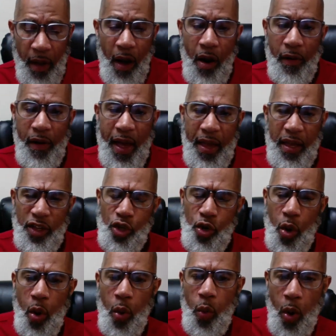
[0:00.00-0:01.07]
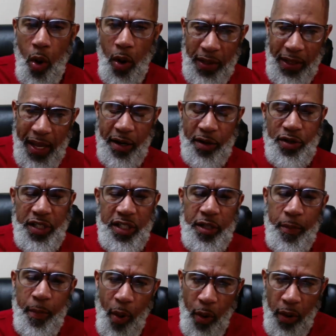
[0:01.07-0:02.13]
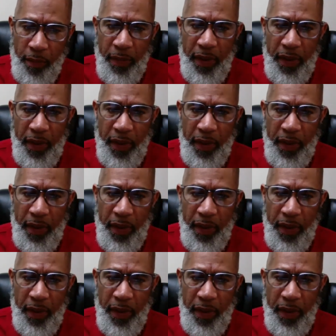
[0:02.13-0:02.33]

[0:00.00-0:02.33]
All right. Your award letters is important